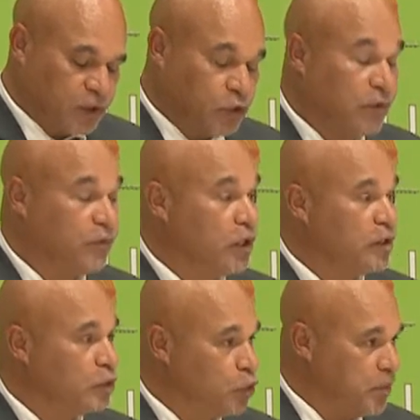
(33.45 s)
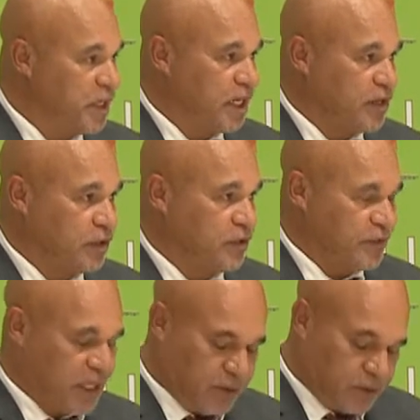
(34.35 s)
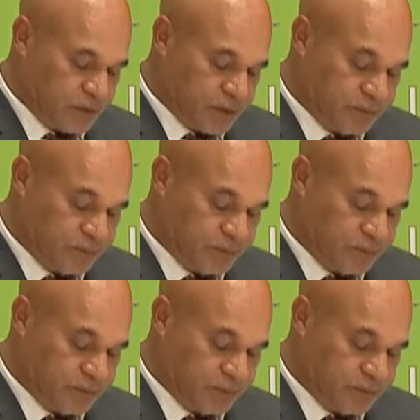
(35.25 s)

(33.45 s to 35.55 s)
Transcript: to avoid duplication of titles.